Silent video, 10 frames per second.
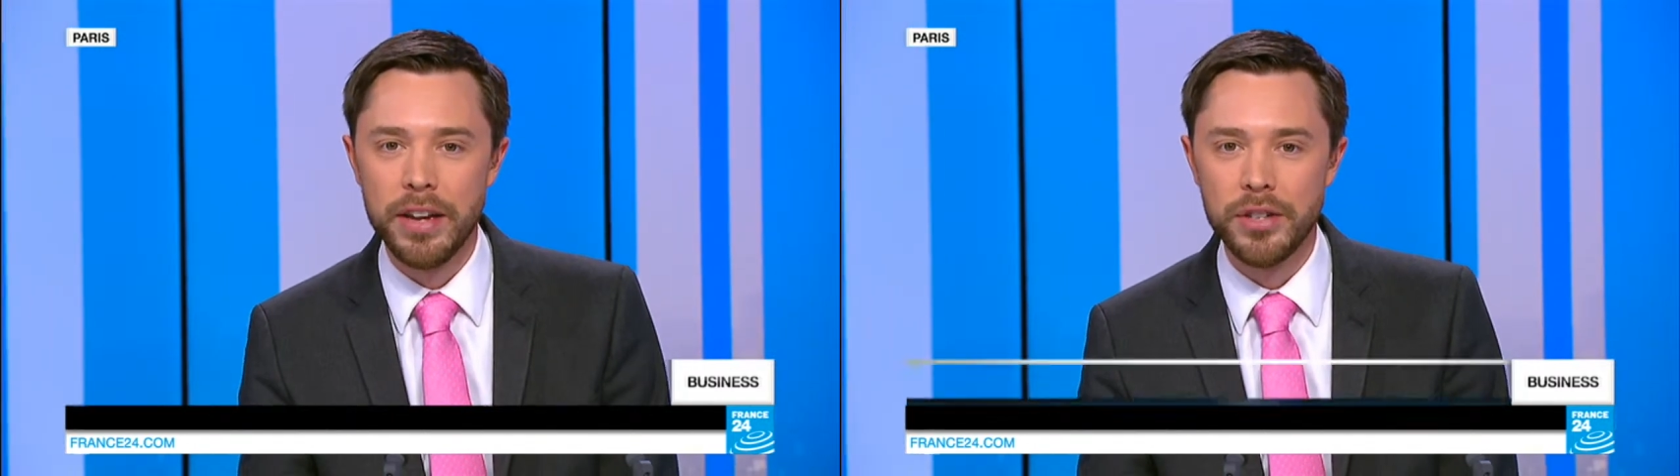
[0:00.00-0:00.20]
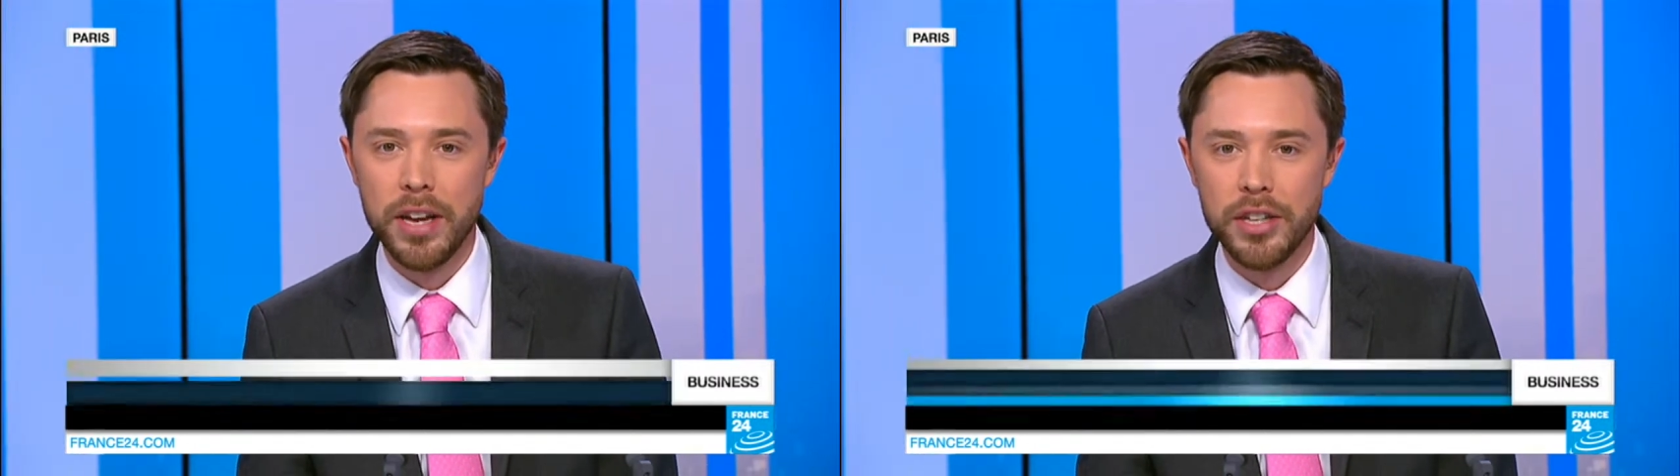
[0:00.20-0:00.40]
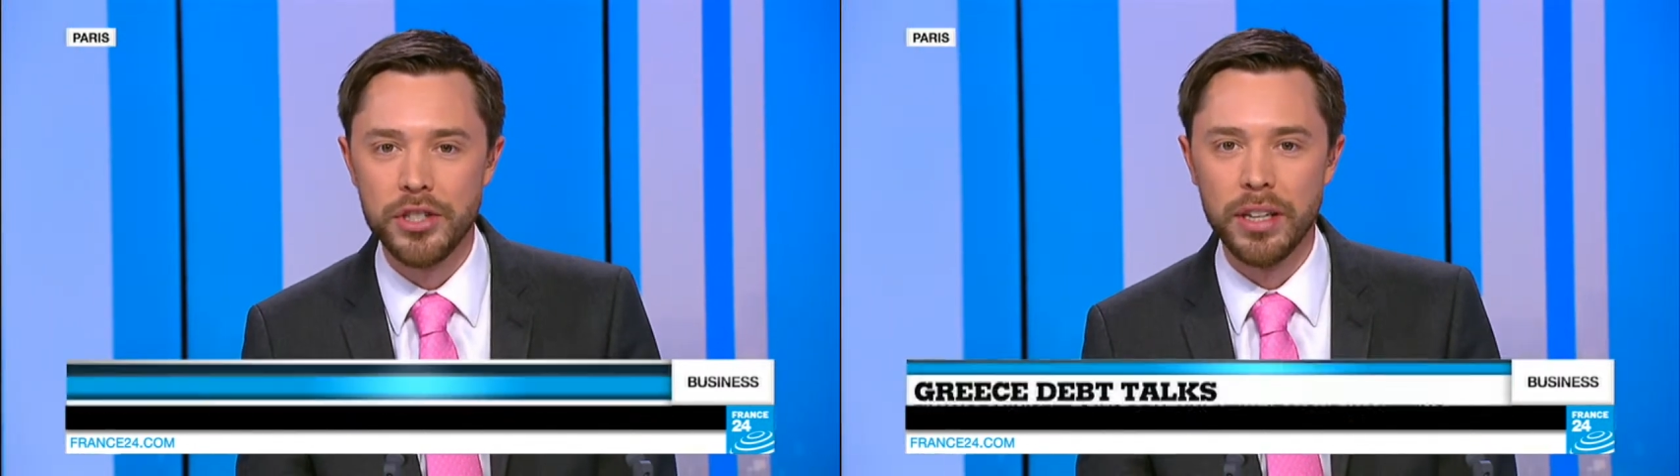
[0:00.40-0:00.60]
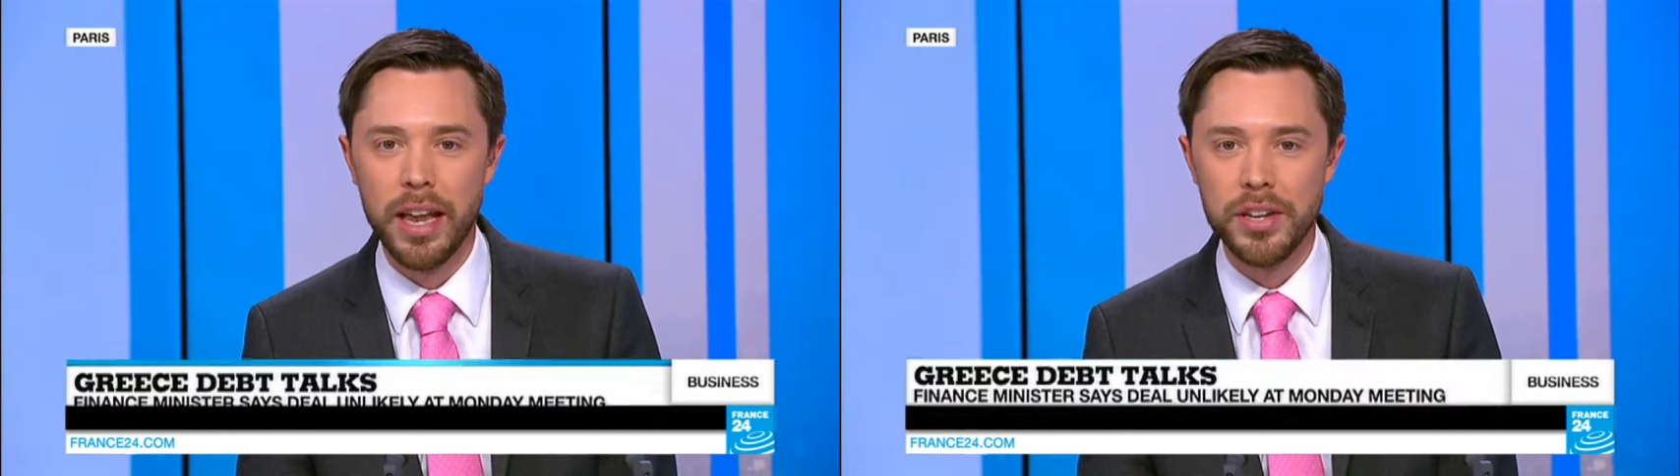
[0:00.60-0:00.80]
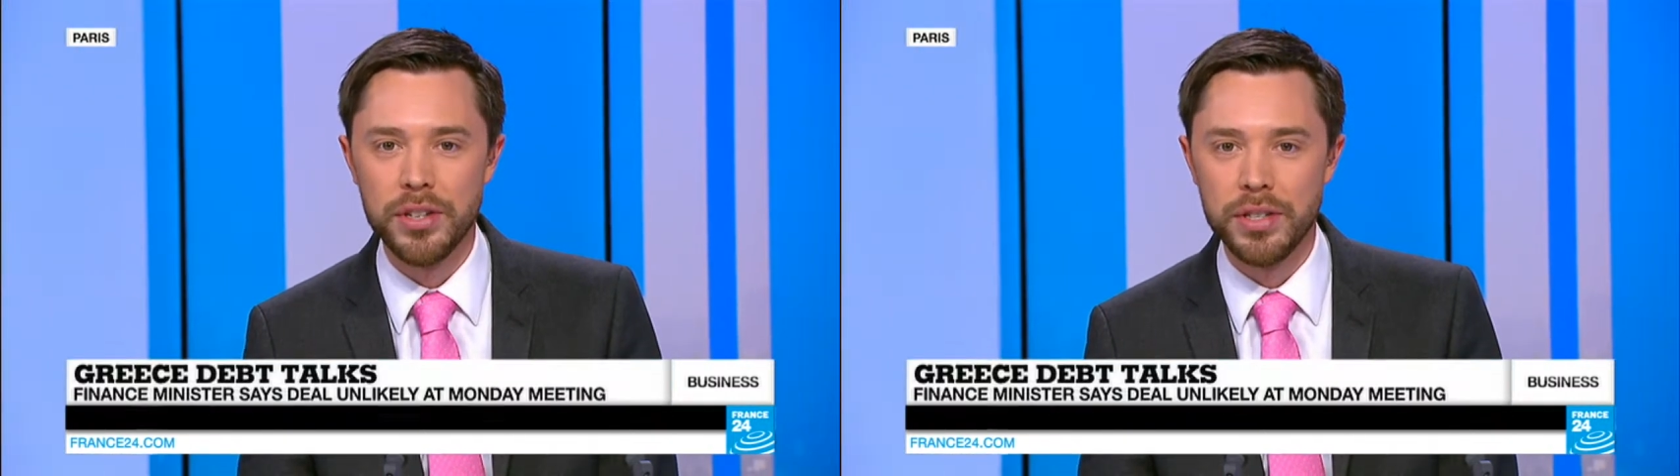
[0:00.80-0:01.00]
international
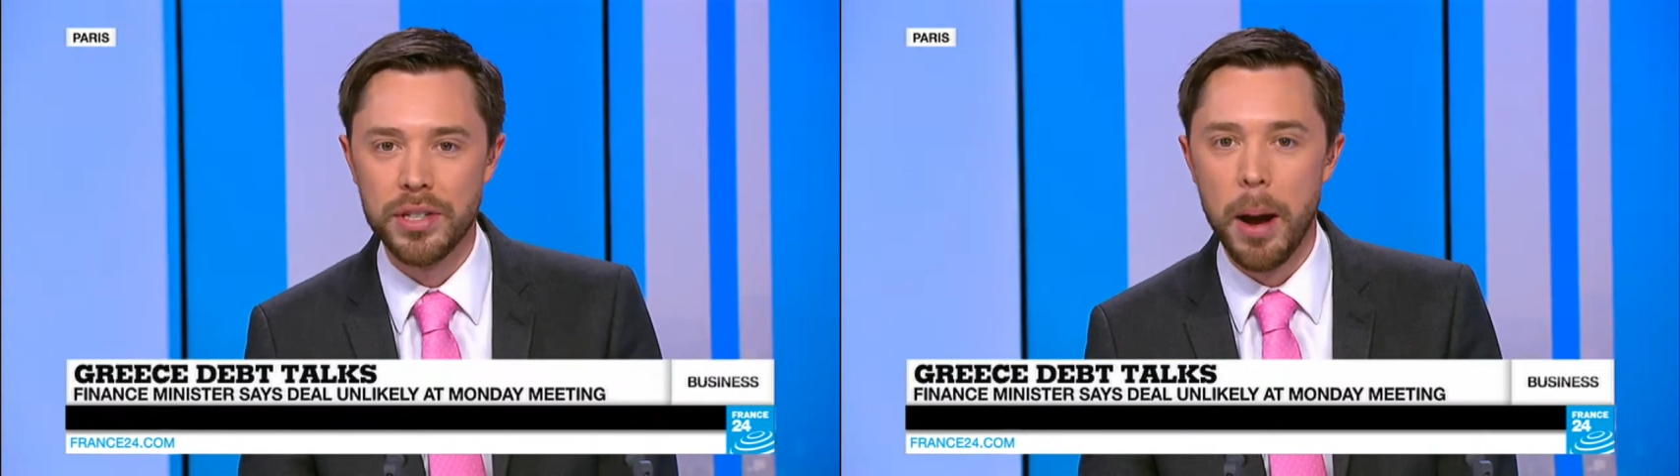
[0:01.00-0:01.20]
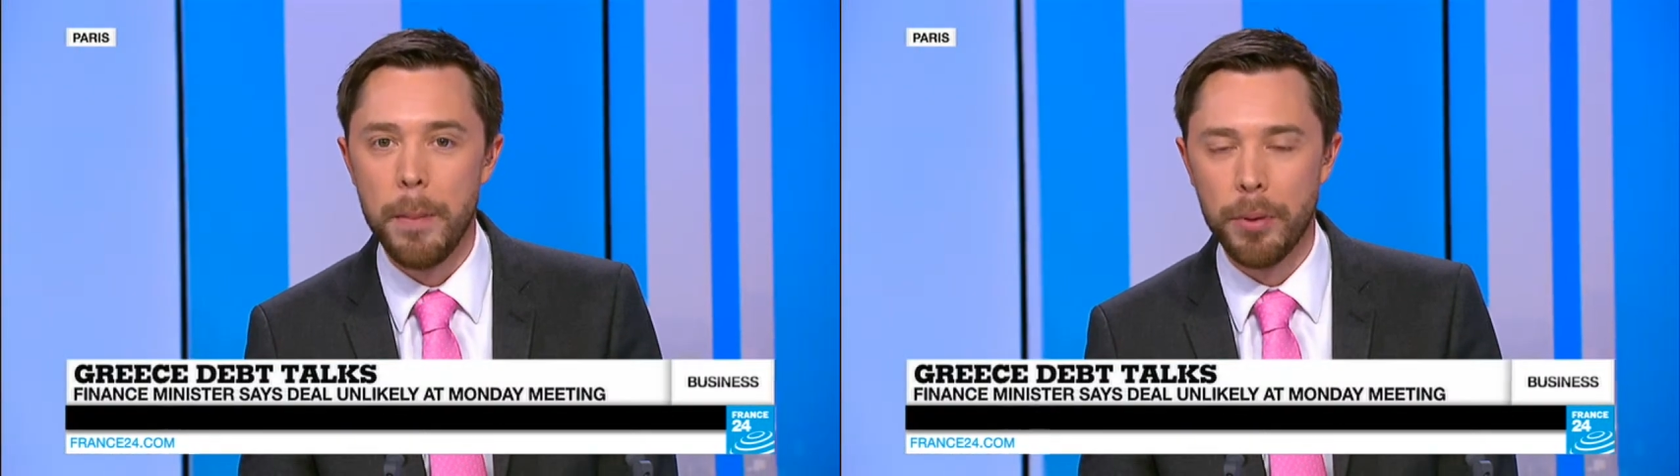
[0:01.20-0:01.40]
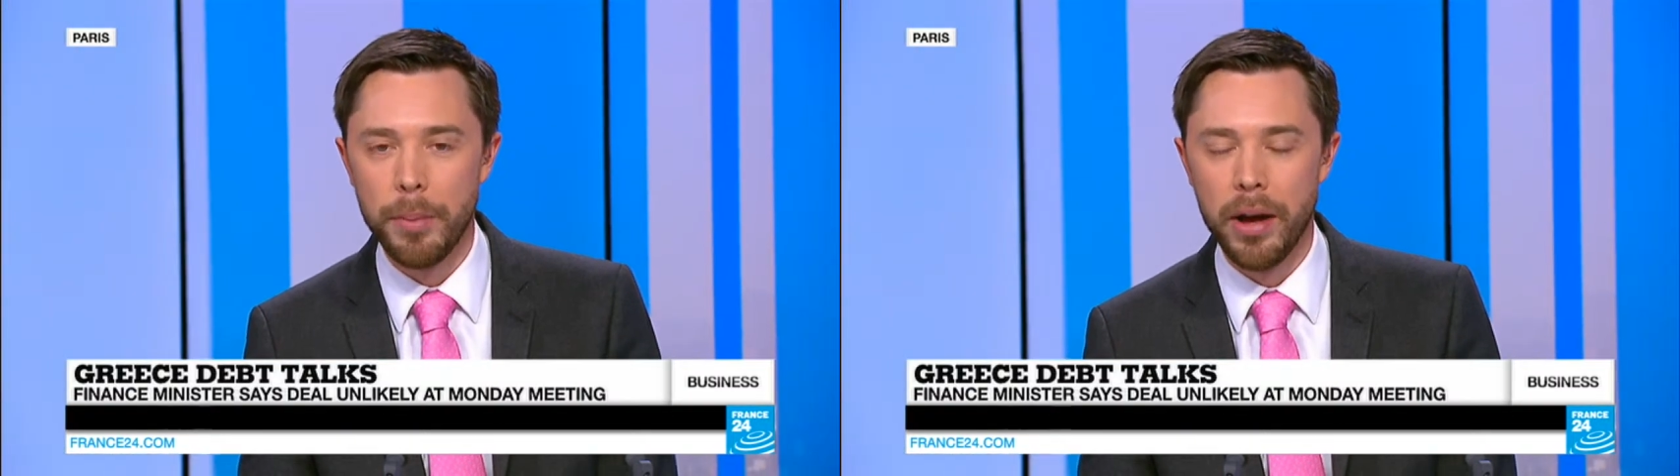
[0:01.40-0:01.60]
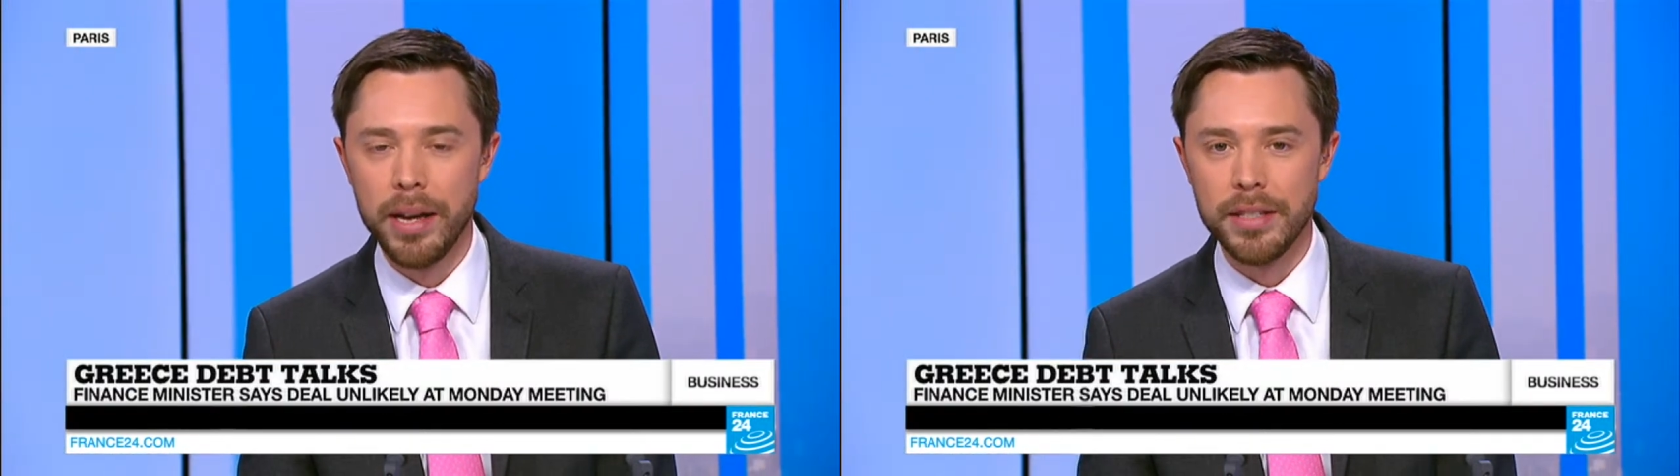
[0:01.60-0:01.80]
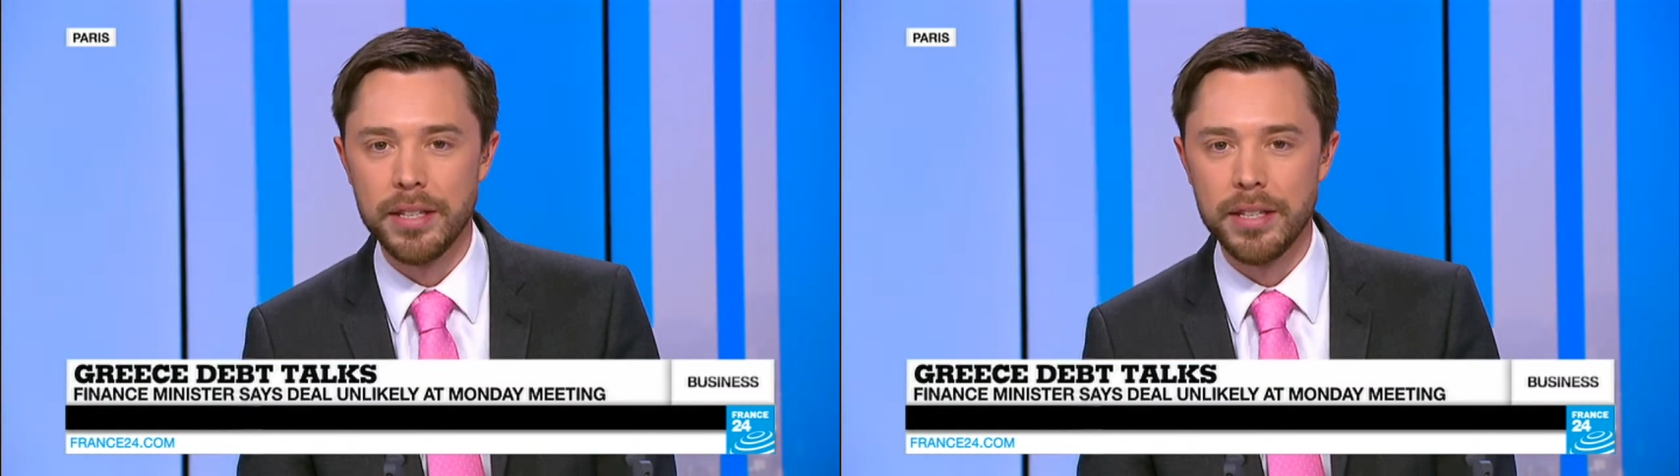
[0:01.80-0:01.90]
lenders compromise